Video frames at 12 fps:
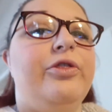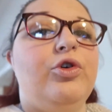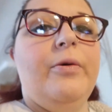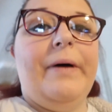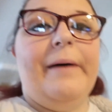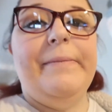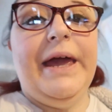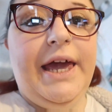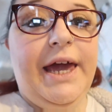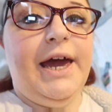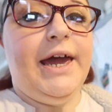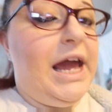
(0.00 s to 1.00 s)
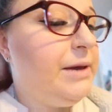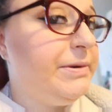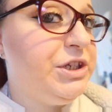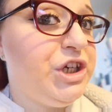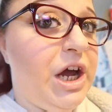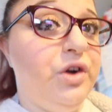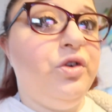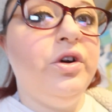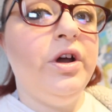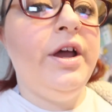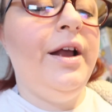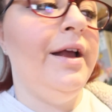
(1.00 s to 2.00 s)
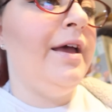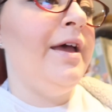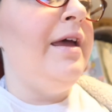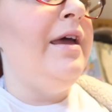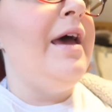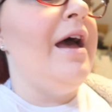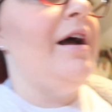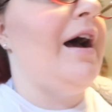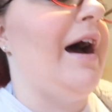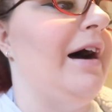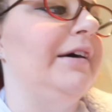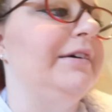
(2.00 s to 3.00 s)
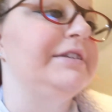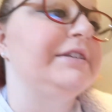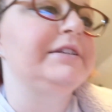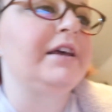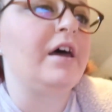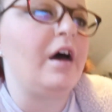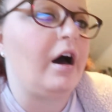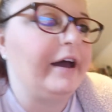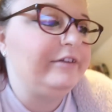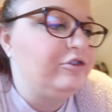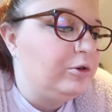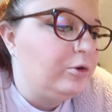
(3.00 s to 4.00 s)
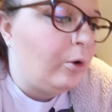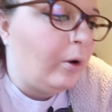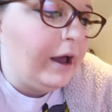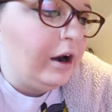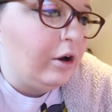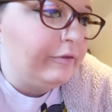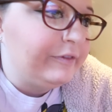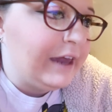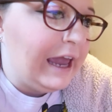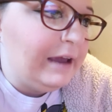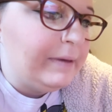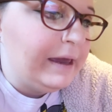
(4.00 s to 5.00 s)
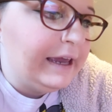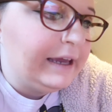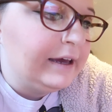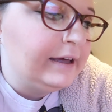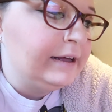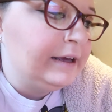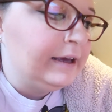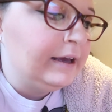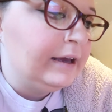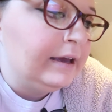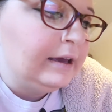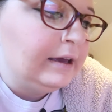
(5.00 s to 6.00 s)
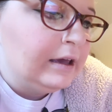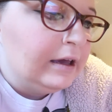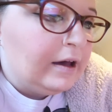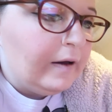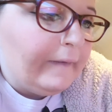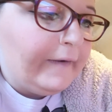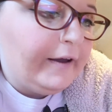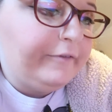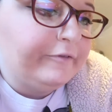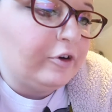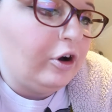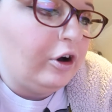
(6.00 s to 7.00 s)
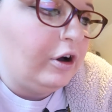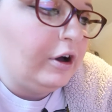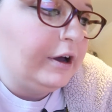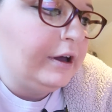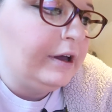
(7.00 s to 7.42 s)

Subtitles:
thought about making a gaming channel as I do quite a lot of gaming. I've got,